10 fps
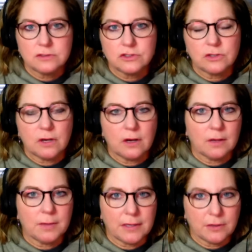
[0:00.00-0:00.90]
talk
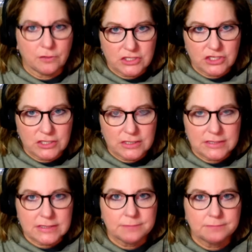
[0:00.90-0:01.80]
about how great she
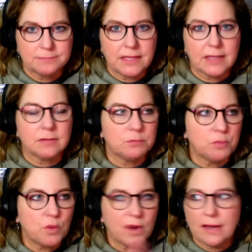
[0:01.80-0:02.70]
is and
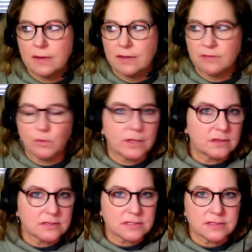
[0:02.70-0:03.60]
point out everyone
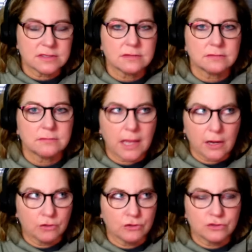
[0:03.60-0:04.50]
else's
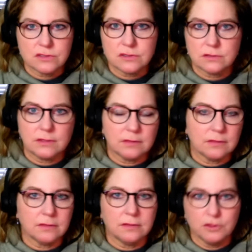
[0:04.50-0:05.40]
errors
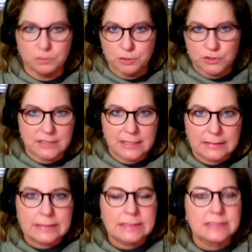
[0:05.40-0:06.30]
in their
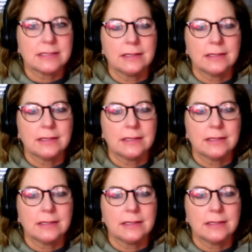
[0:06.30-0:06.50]
personalities.